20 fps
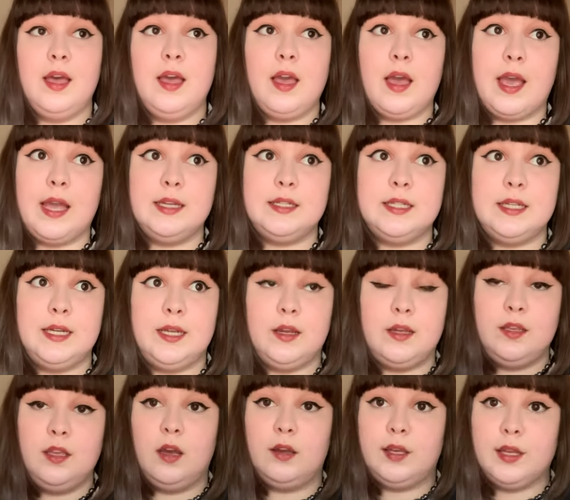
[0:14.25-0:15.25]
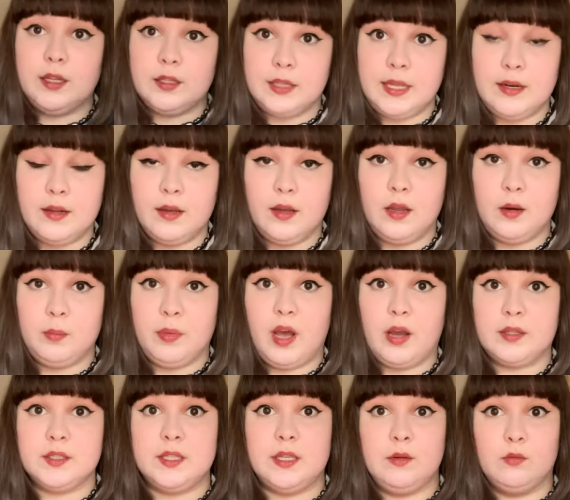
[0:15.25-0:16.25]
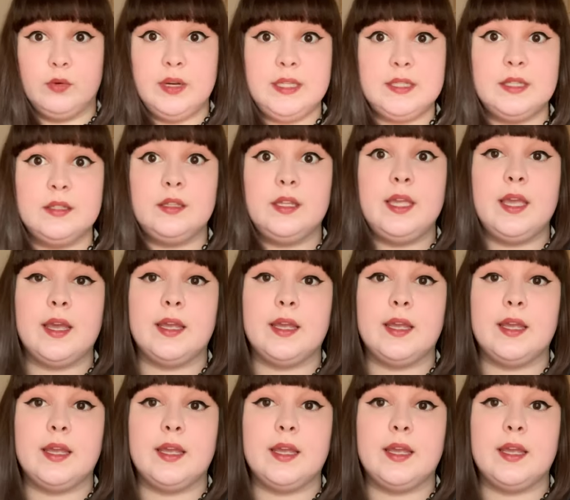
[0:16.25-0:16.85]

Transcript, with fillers: I did a YungElita unboxing recently.